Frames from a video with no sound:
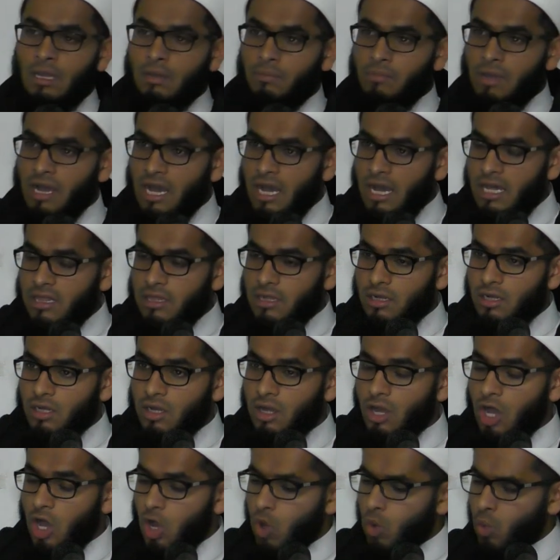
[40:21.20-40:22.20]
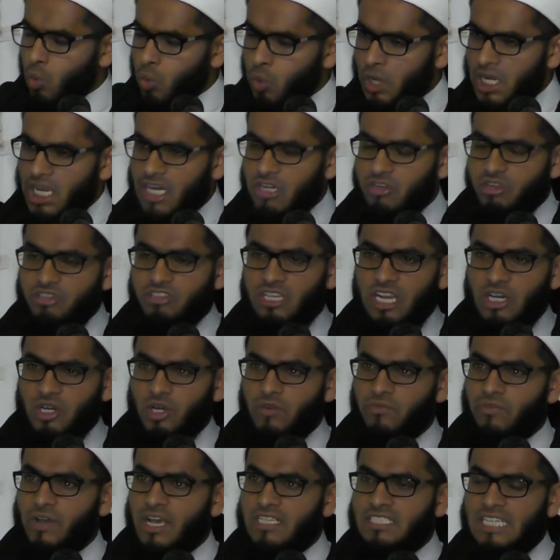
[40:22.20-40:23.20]
Ma'adallah, willing to
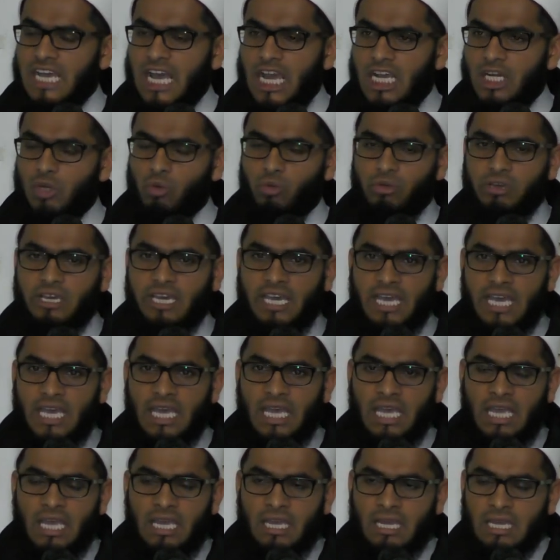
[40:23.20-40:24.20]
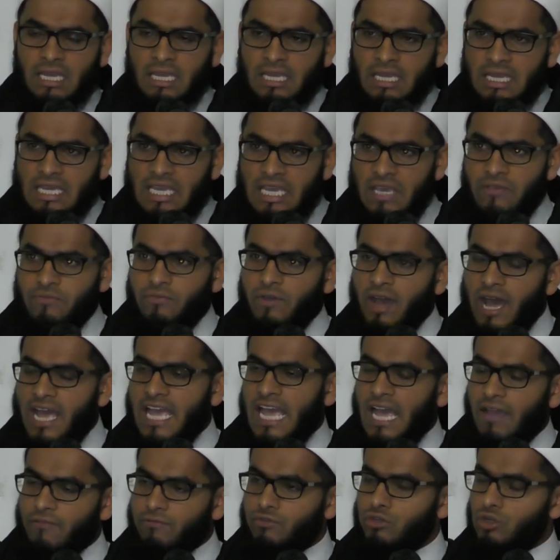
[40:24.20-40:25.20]
sacrifice, I don't care if I
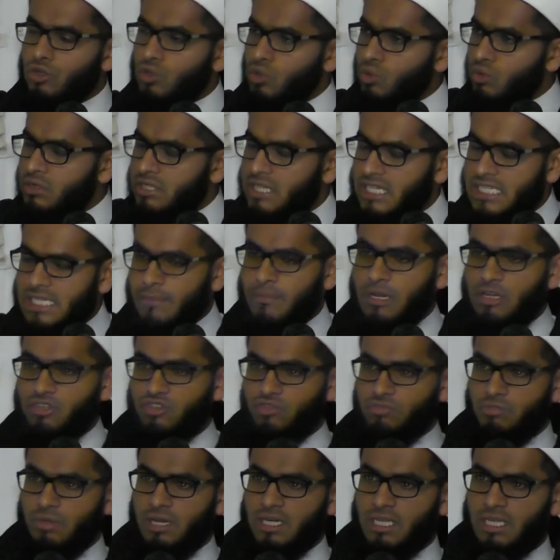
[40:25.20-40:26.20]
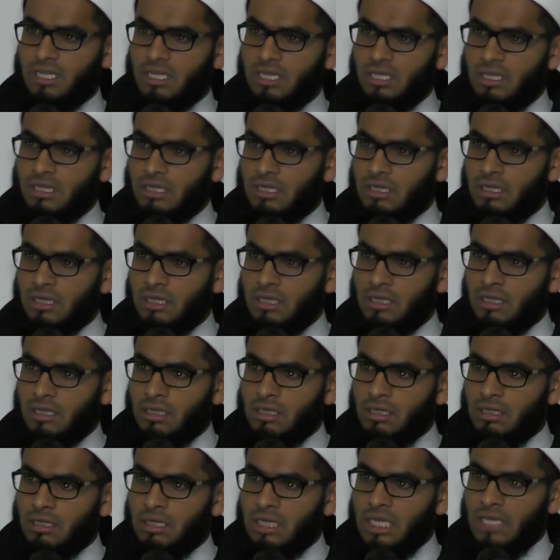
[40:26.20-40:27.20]
have to lose this amount of money.
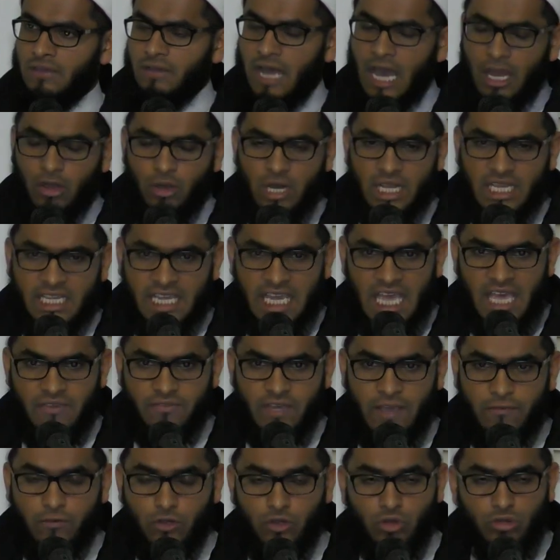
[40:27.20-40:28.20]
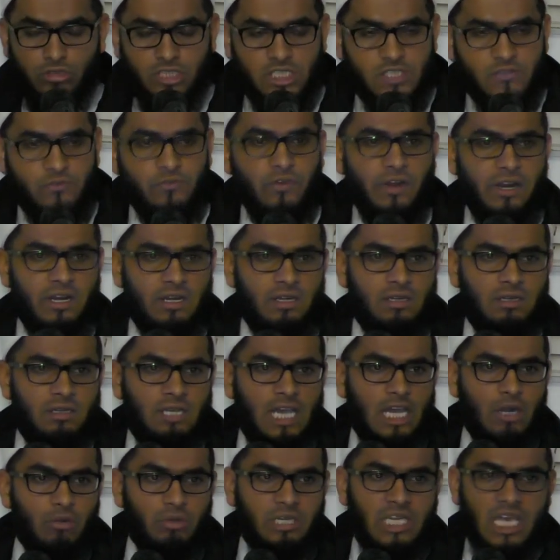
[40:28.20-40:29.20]
I don't care if I have to lose this friend.
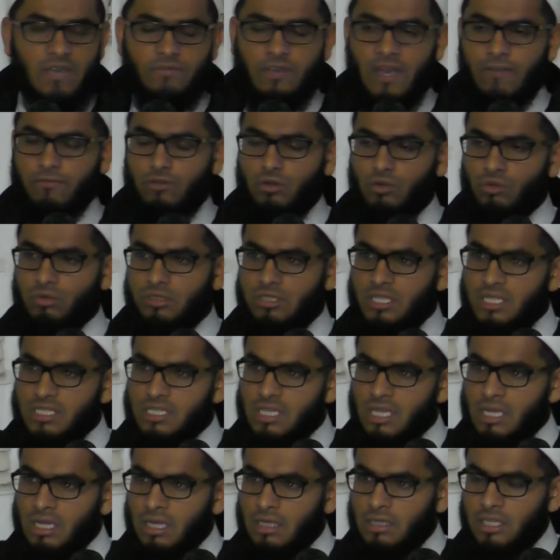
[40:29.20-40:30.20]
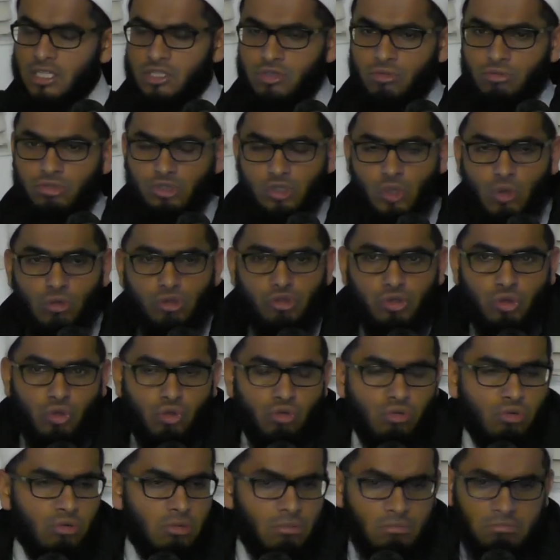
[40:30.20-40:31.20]
I don't care if I have to lose this
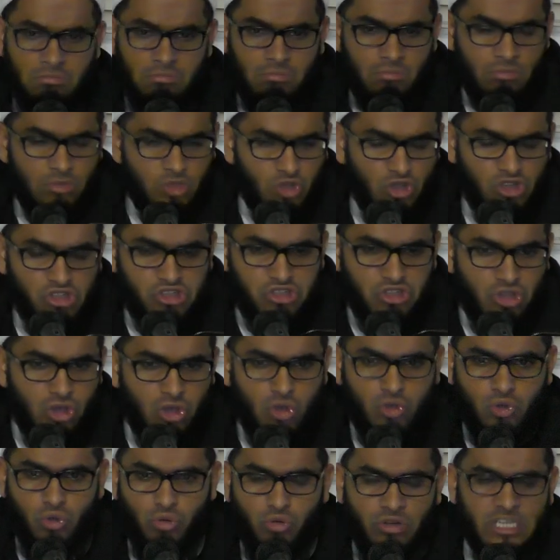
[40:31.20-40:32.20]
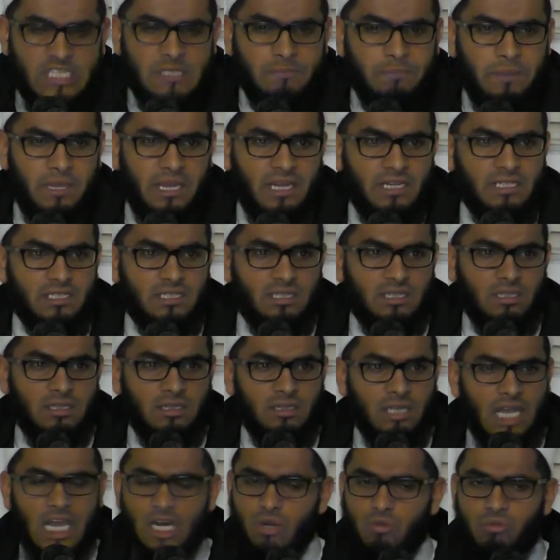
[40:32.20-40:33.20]
social, your circle respect.
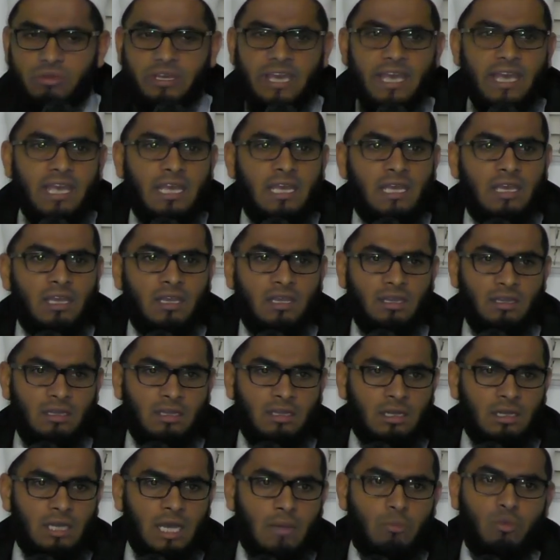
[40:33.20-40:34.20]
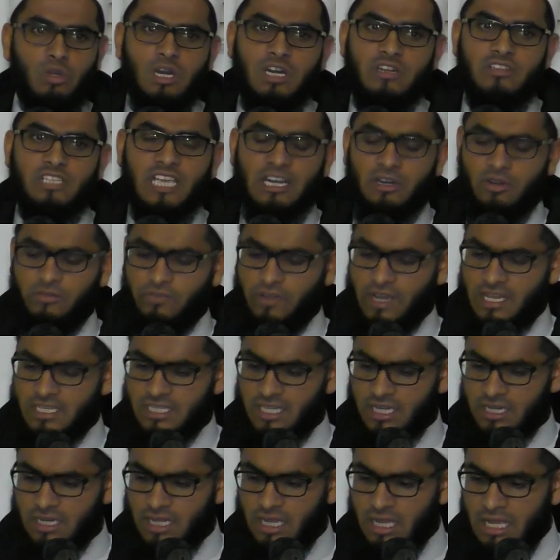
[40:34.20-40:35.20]
I don't care. I'm willing to
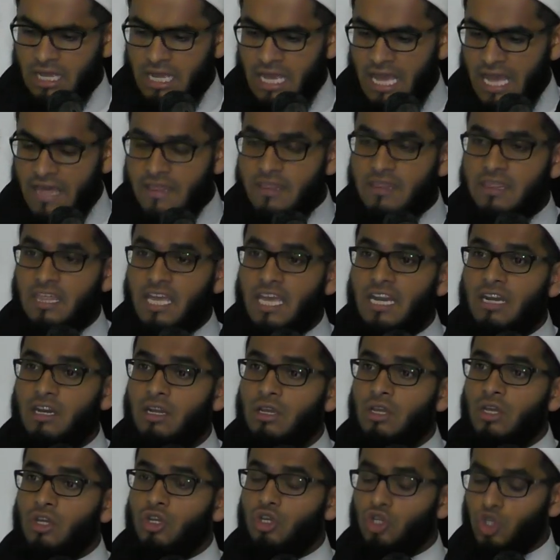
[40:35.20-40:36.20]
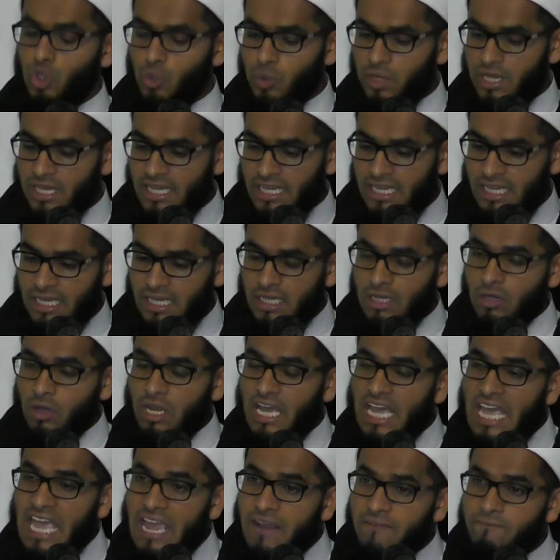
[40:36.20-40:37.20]
sacrifice it. And then doing
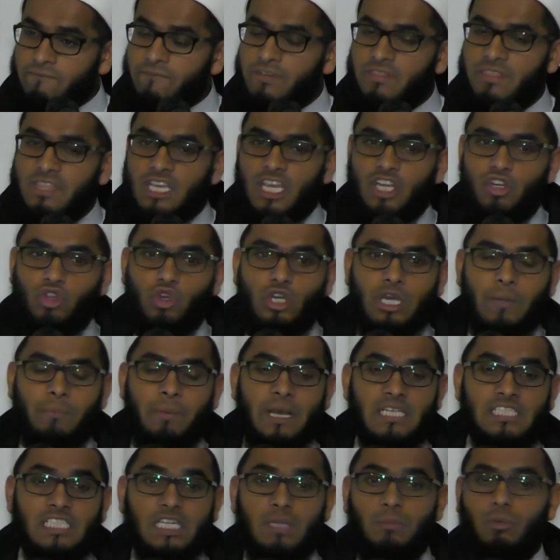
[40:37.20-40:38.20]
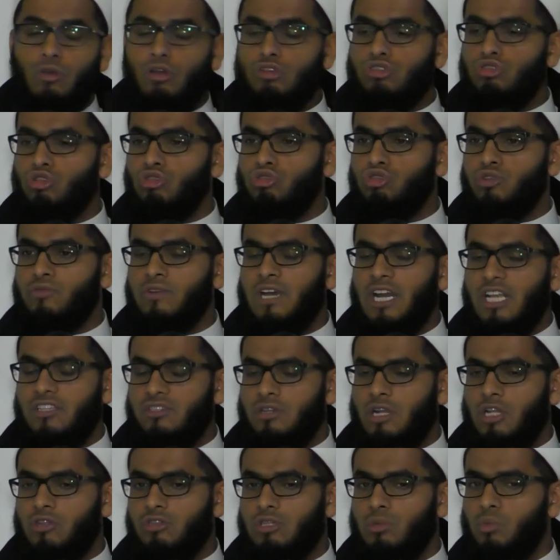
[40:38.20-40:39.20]
everything in your capacity, because Yusuf alayhi
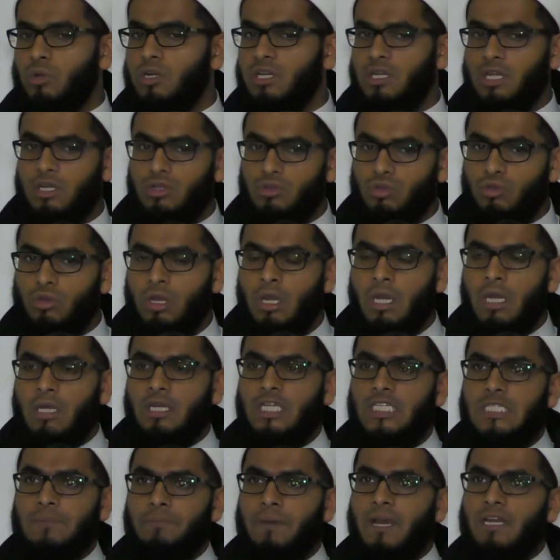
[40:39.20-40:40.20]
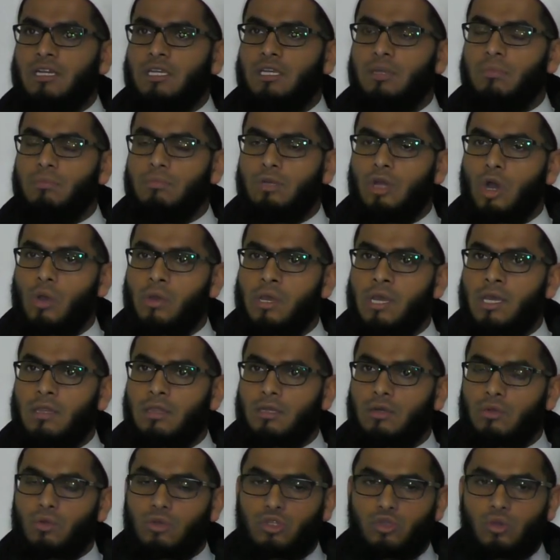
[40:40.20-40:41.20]
salatu wasalam, what did he do? Despite him knowing
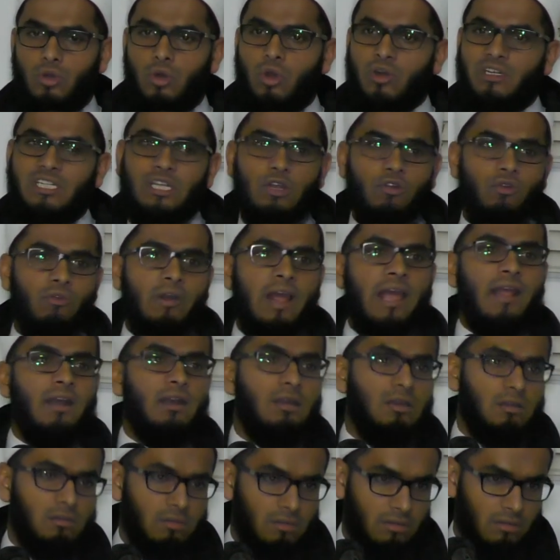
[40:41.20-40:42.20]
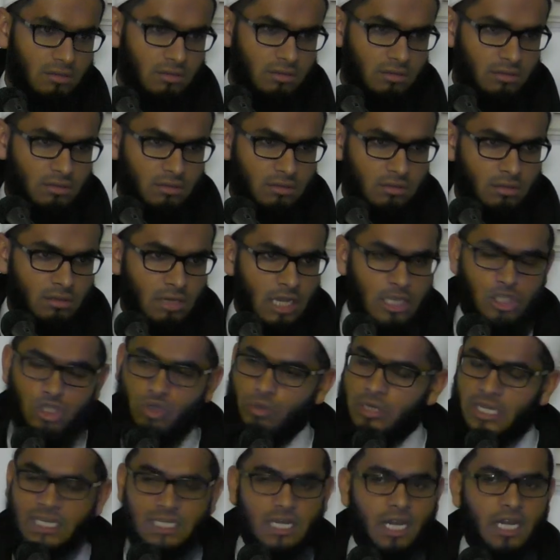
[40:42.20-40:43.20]
the doors were locked, he ran. And
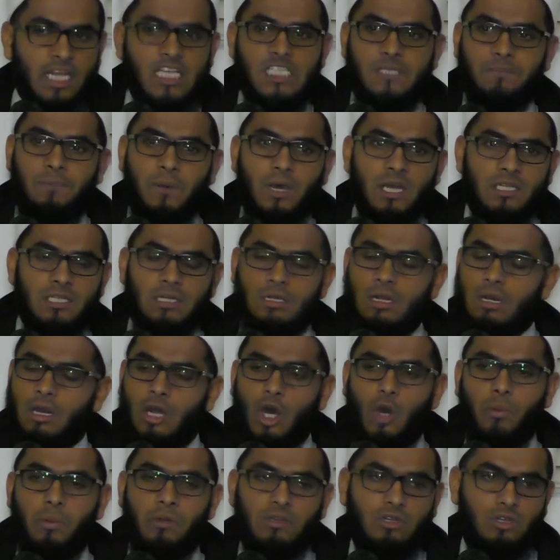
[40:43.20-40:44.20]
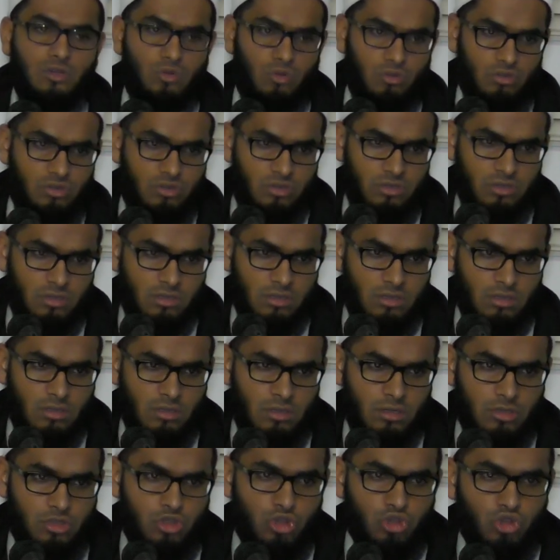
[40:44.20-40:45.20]
so he done his part and Allah opened the doors.
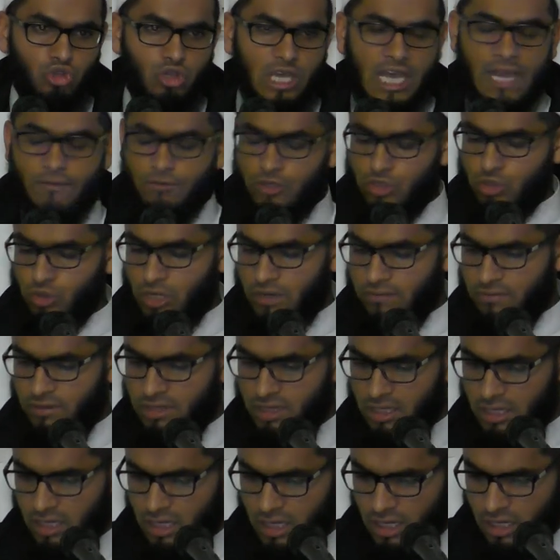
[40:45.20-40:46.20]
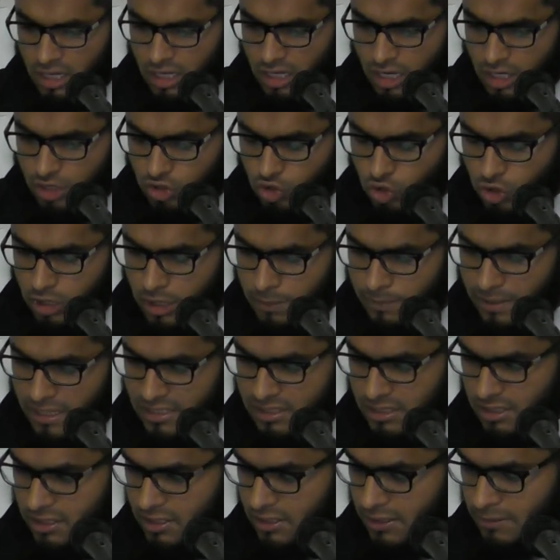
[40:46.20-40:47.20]
So you have to do everything in your
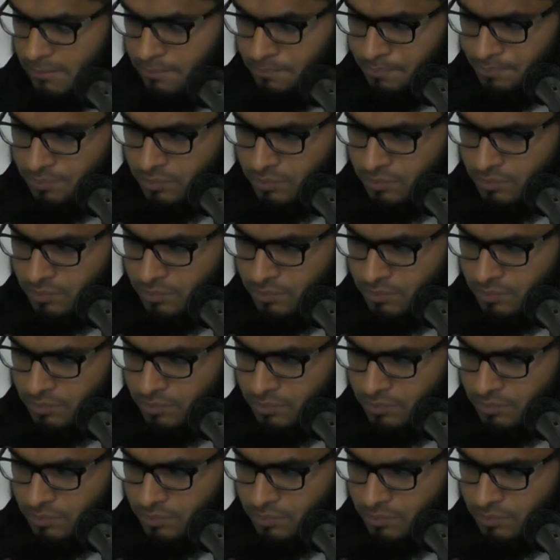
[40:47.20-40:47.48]
capacity.